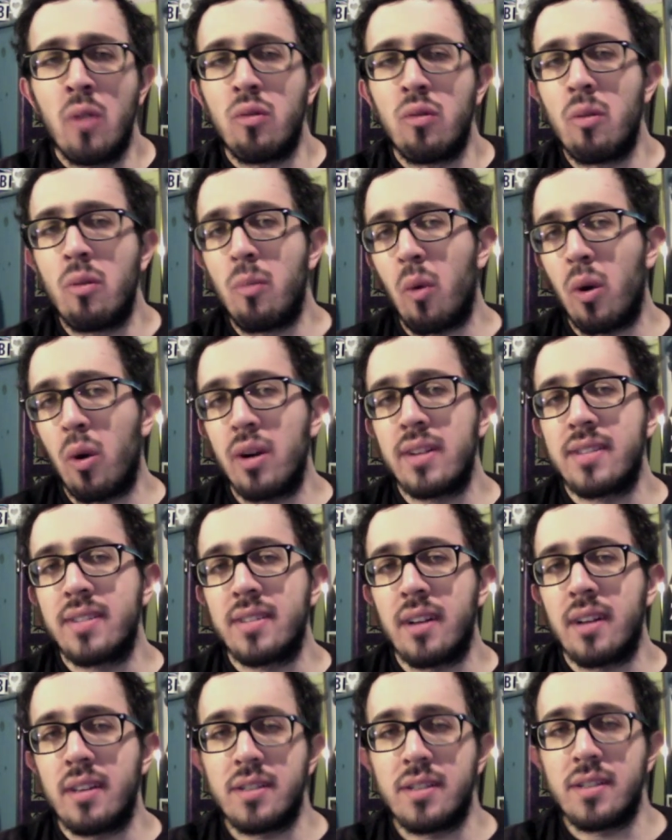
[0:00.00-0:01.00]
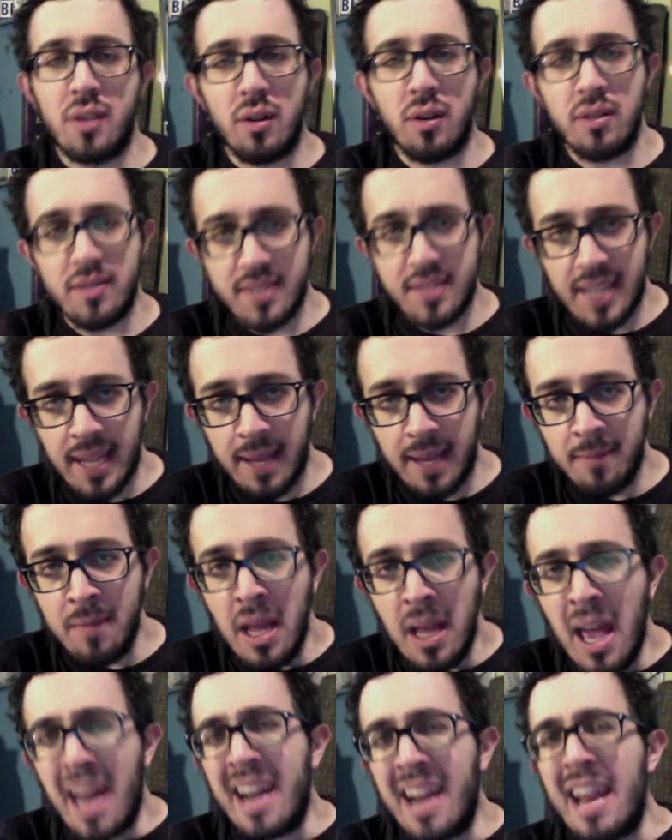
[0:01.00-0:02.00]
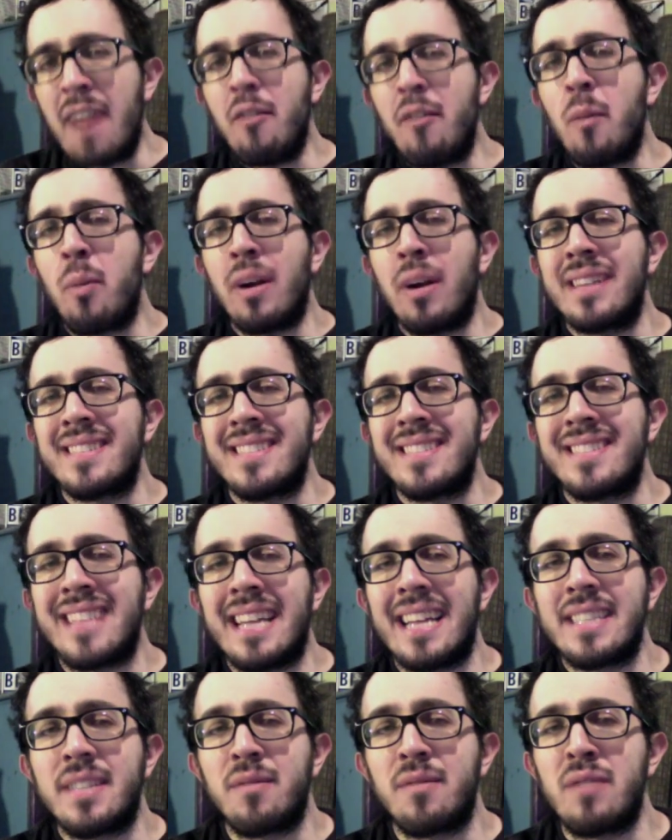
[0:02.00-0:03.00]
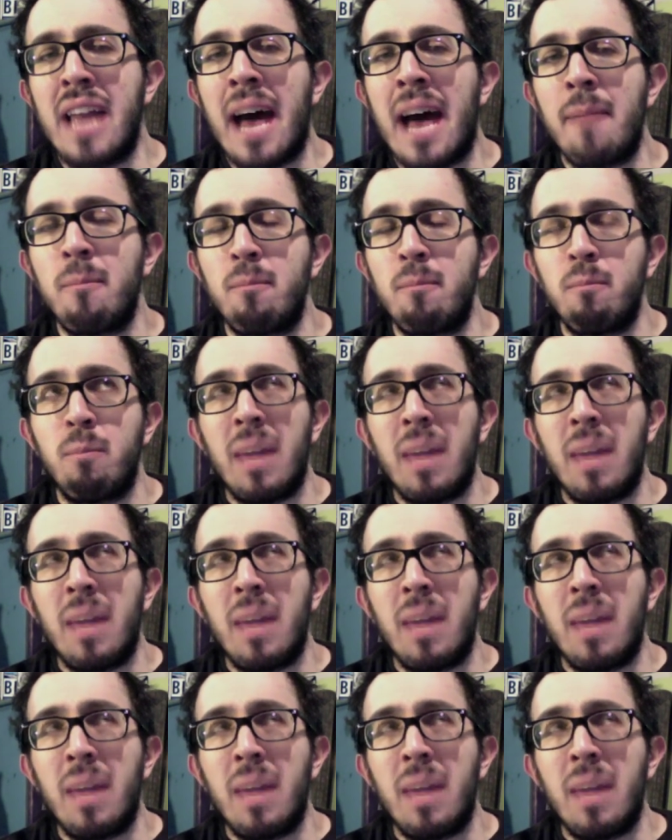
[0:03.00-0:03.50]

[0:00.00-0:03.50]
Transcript: remorse, uncertainty, and an ever-present sense of not